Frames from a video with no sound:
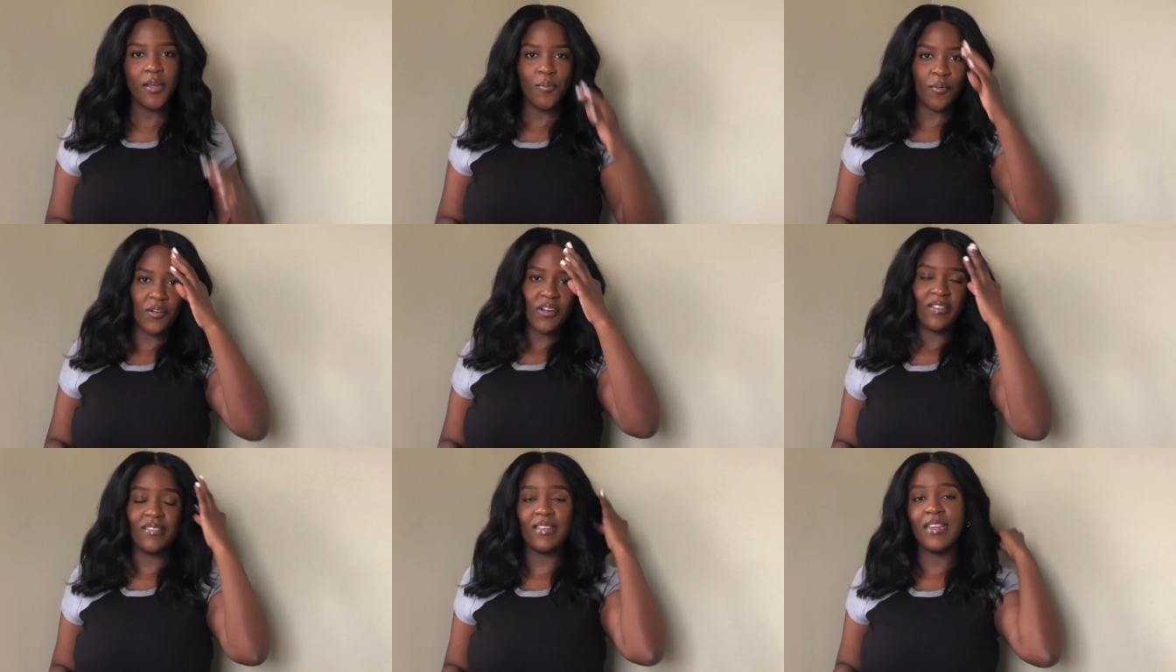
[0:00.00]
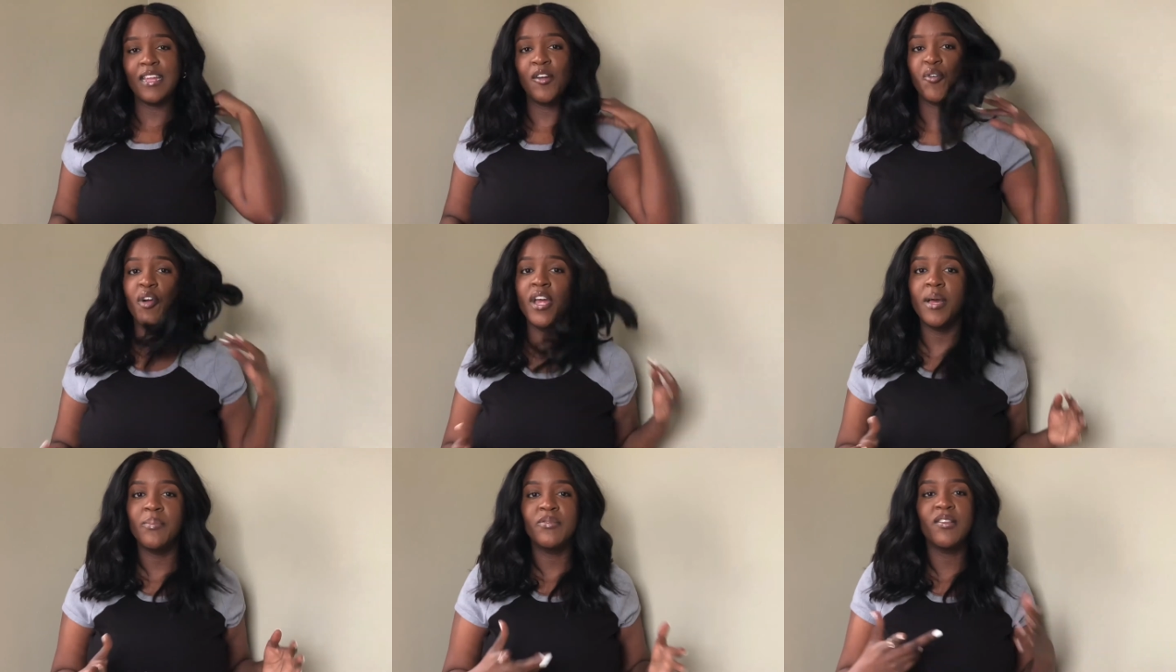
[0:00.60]
We're ready to set the
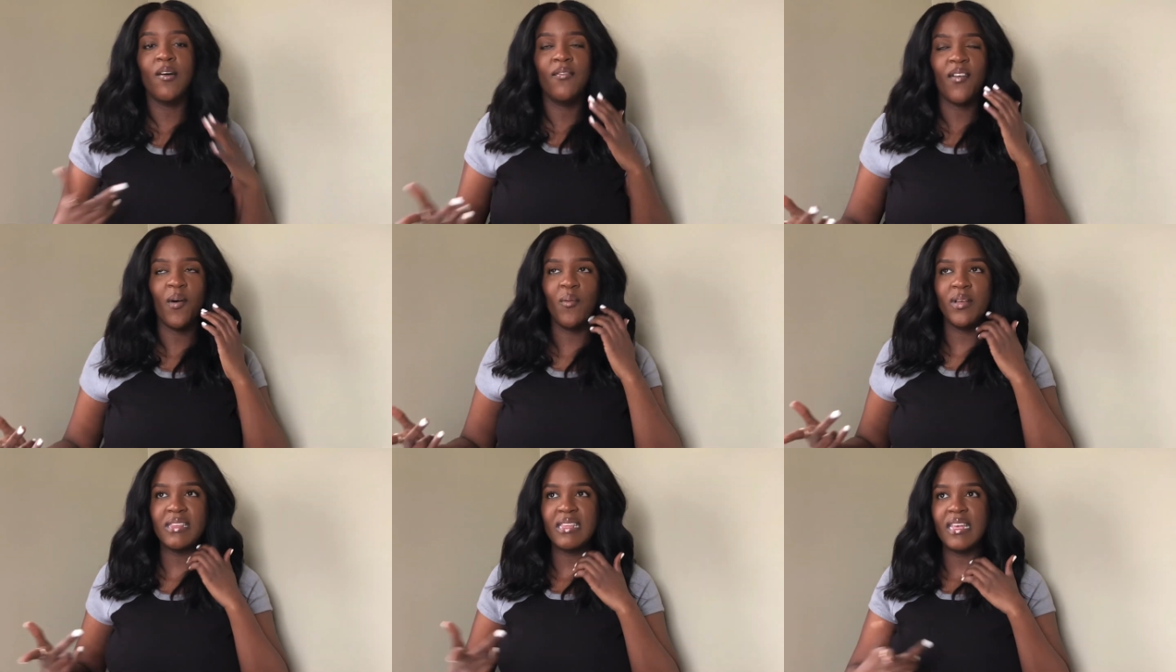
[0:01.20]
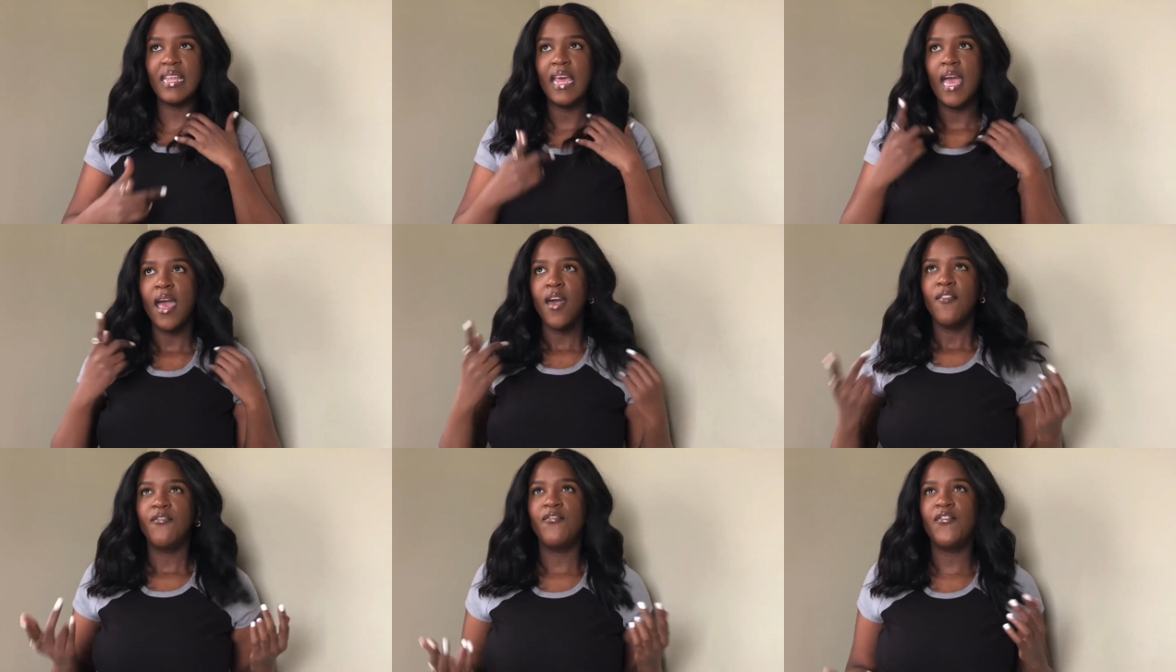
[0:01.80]
gram. So if I wasn't
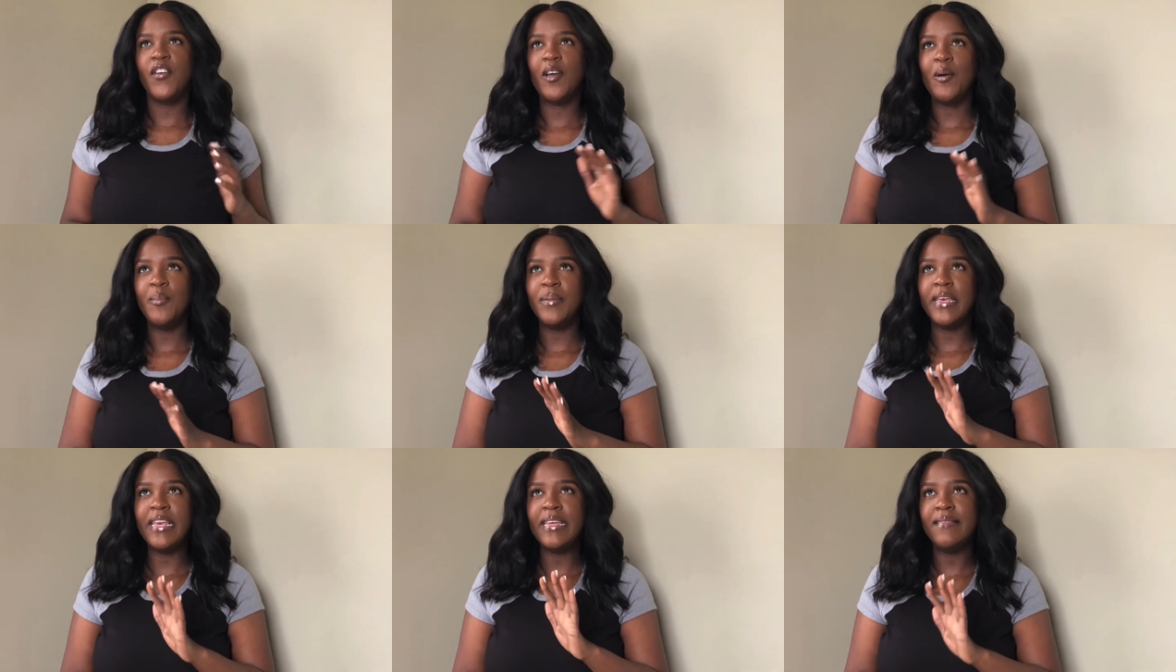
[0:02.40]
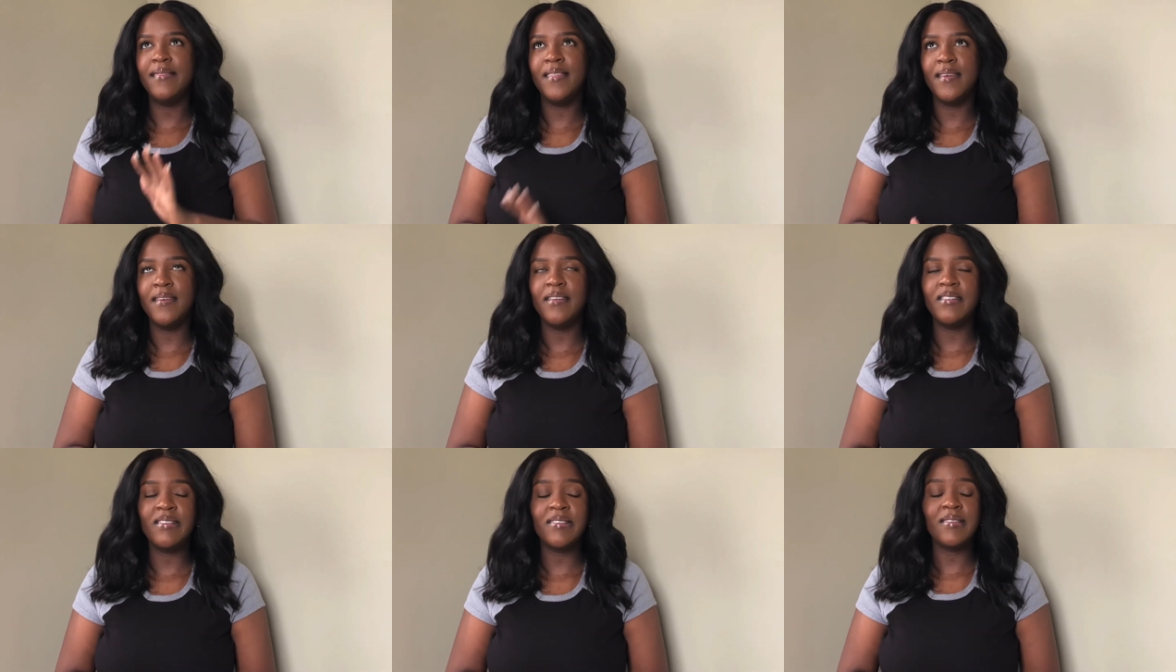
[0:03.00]
filming
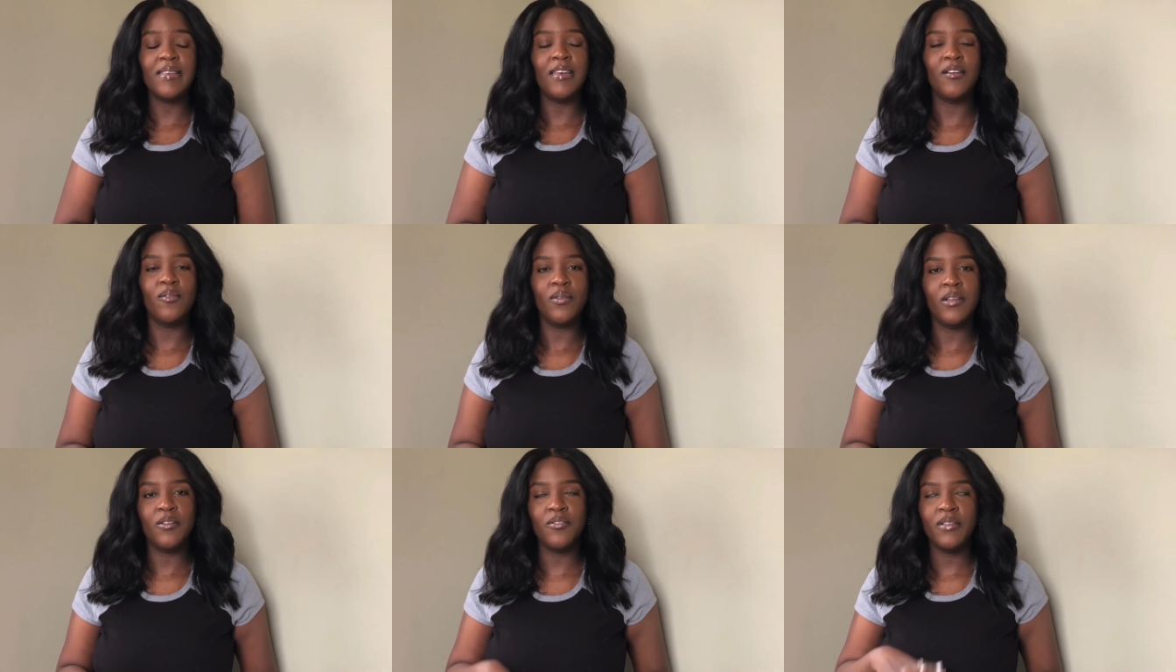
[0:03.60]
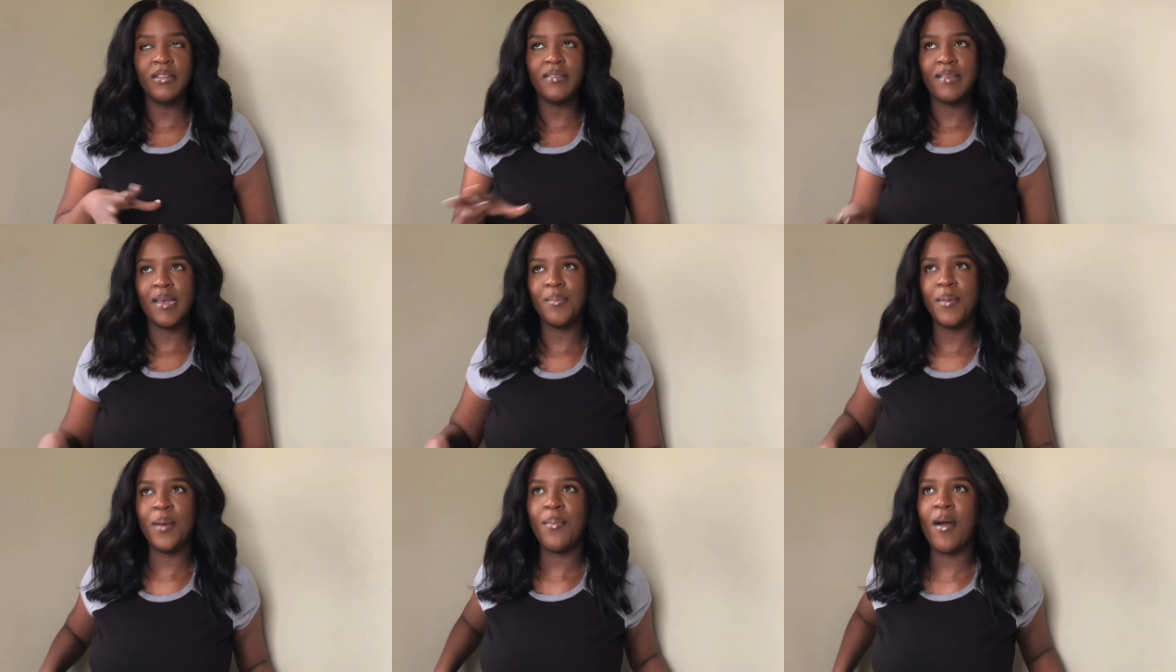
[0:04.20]
this, it'll literally take
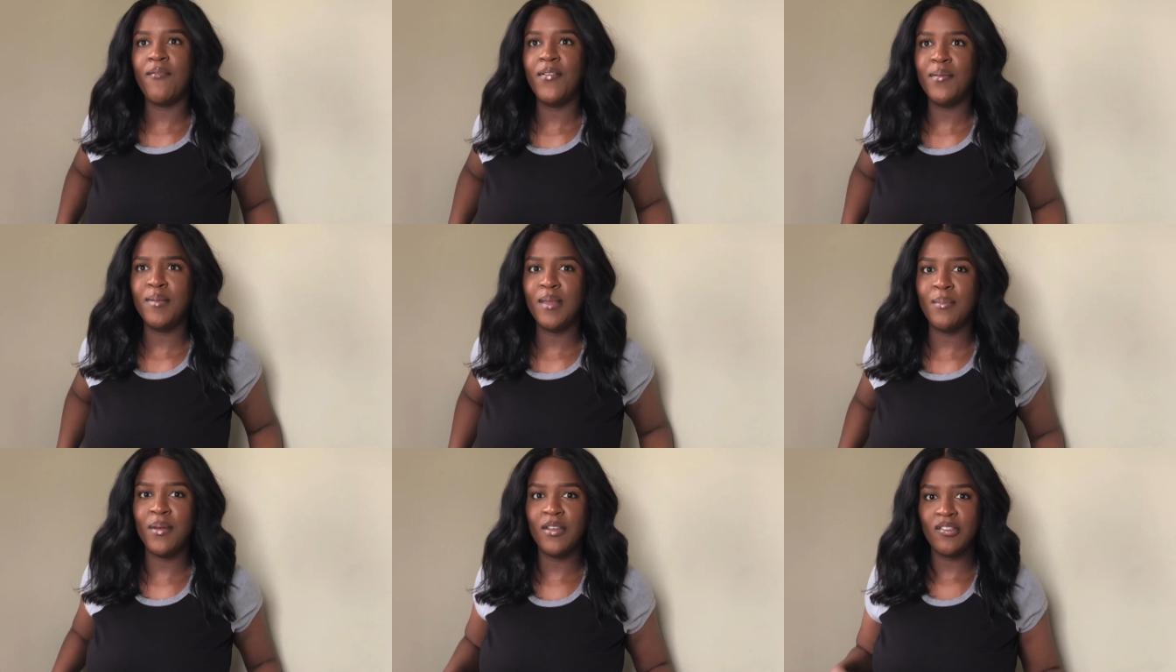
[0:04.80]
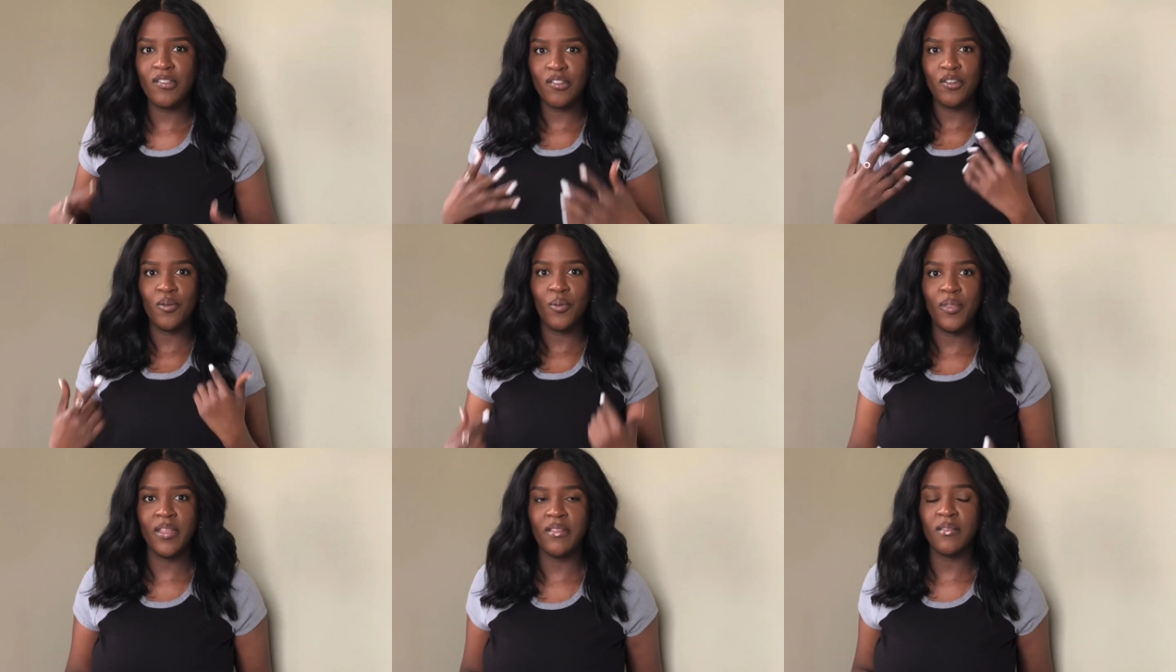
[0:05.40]
me about 15 minutes to do
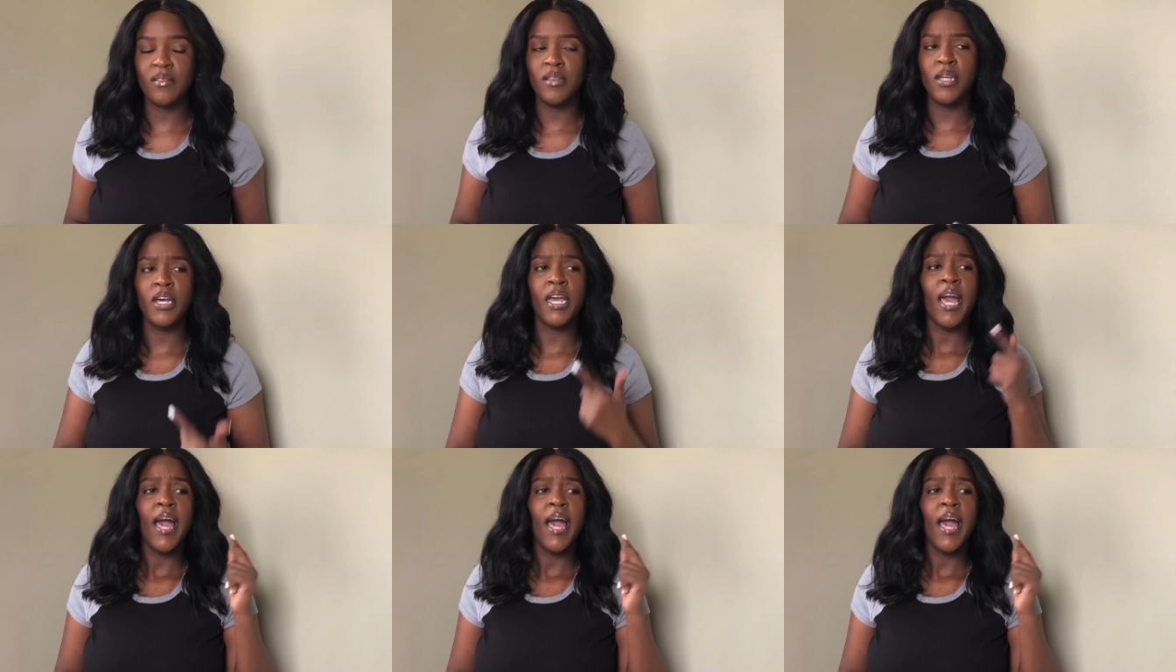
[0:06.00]
this look,